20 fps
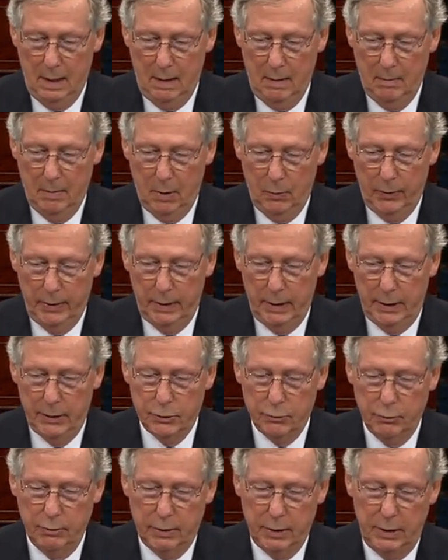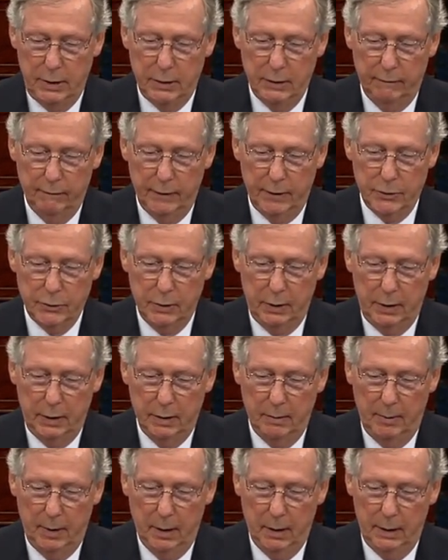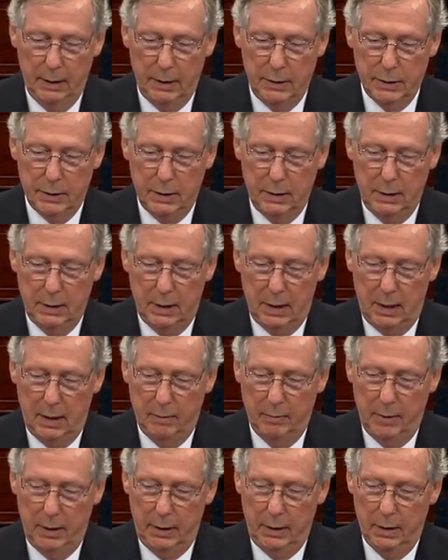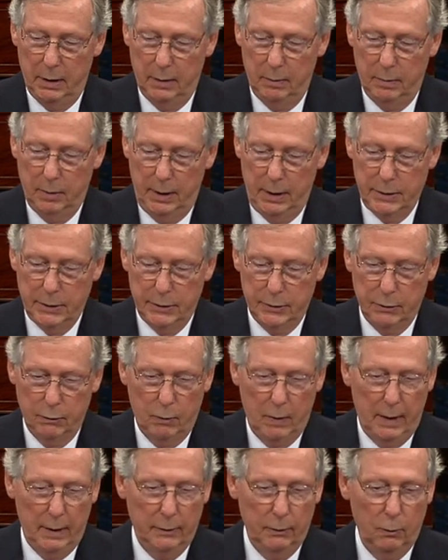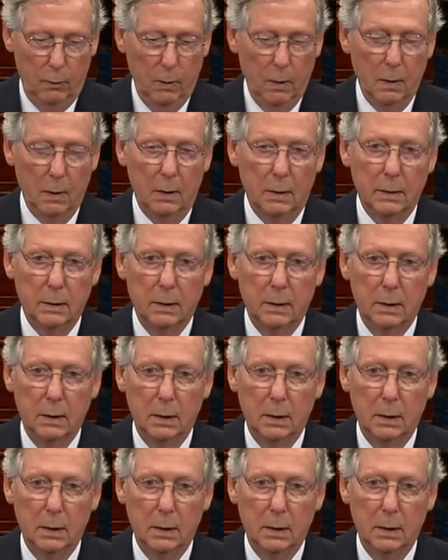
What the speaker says: But we need strategic vision in the Middle East and in many other places around the world